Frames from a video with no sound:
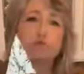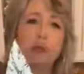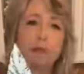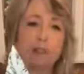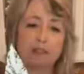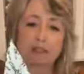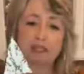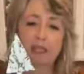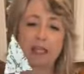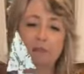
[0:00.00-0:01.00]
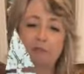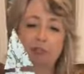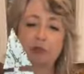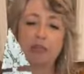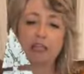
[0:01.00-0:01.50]
ribbons in
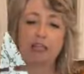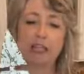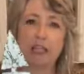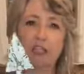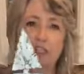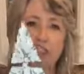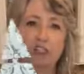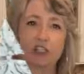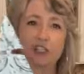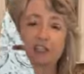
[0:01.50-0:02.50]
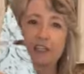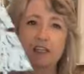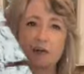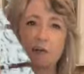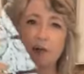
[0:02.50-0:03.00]
between each
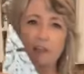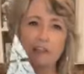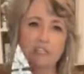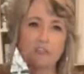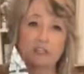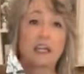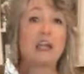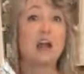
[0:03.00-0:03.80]
part of the tree.